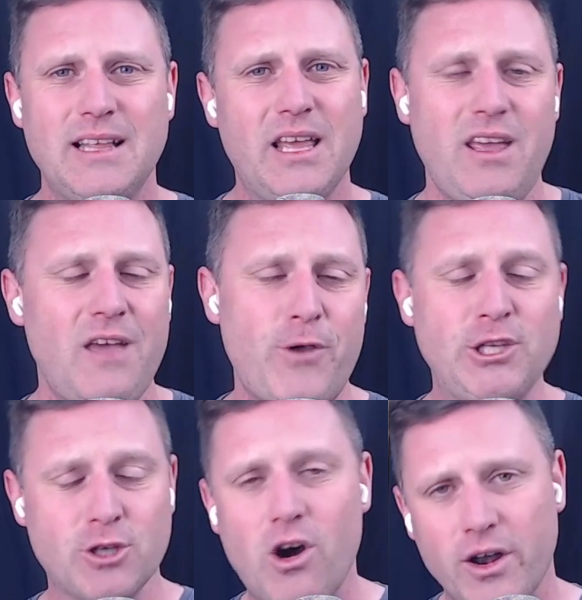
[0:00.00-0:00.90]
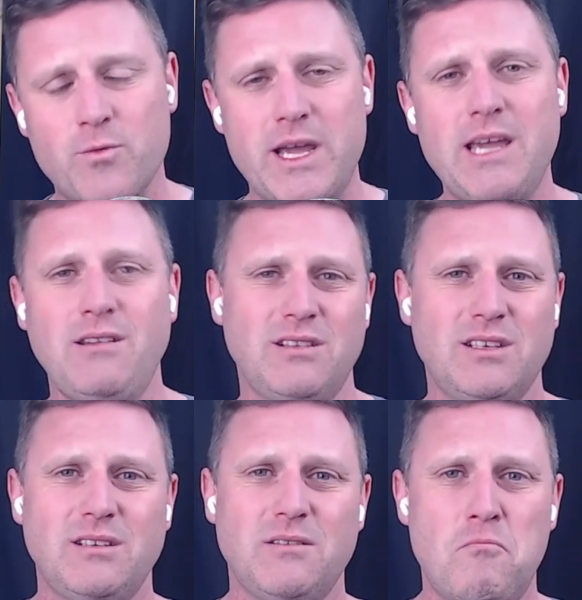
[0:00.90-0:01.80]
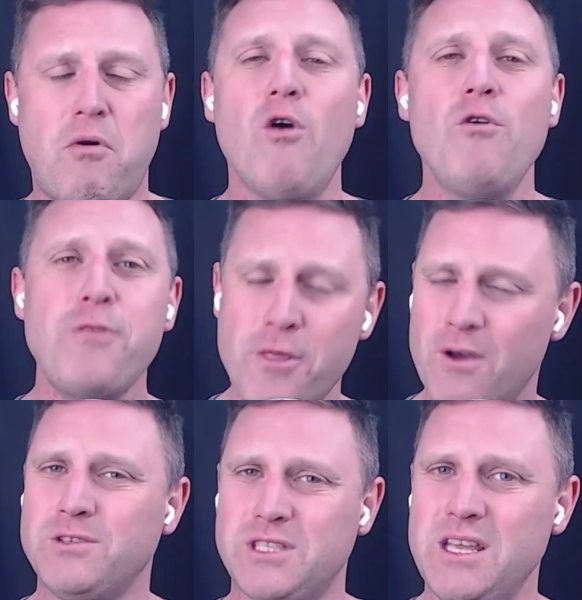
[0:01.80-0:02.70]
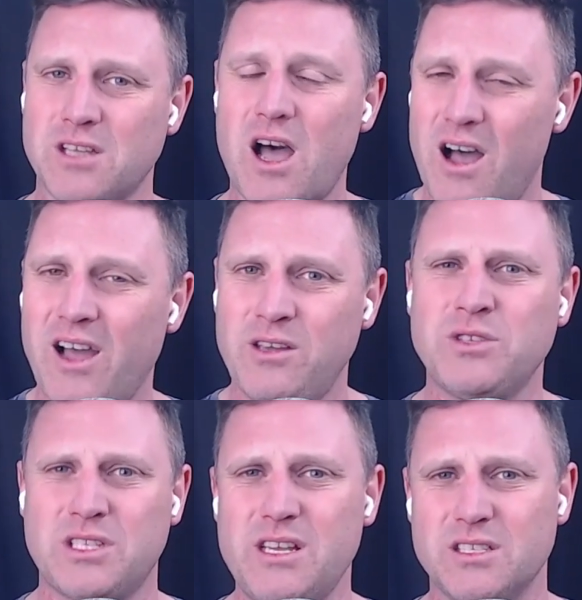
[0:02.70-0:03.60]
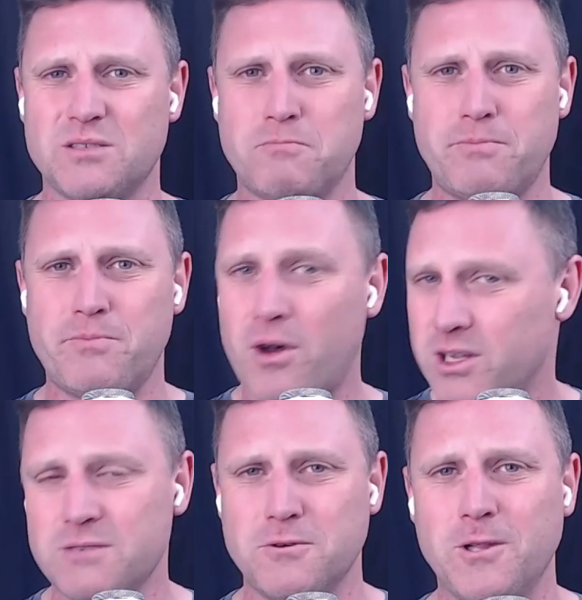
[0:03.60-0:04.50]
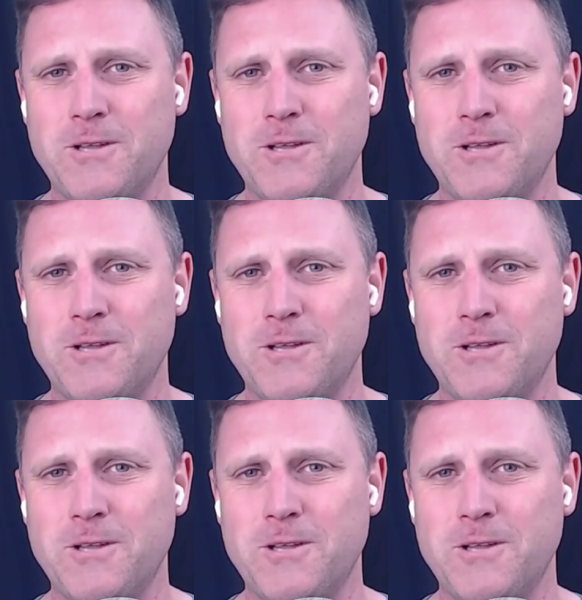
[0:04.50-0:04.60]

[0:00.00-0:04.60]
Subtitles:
If he's on a wing, both of those things I could see as possible.